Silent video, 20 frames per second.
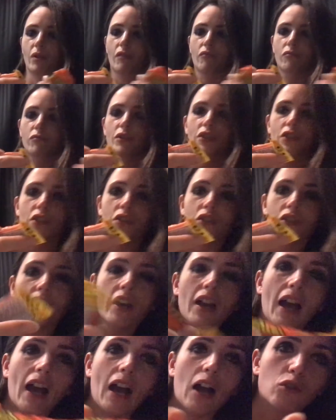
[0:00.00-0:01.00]
So we have Reese's
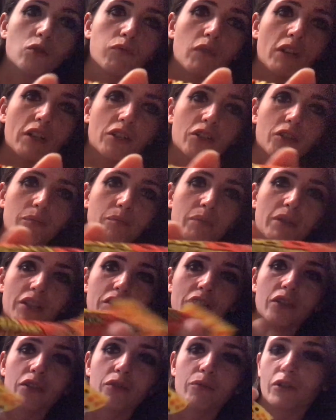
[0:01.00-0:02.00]
Outrageous
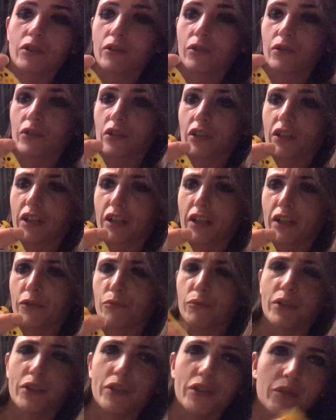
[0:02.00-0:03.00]
Pieces, which looks like it
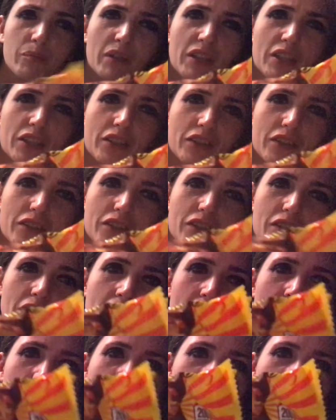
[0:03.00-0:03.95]
has Reese's Pieces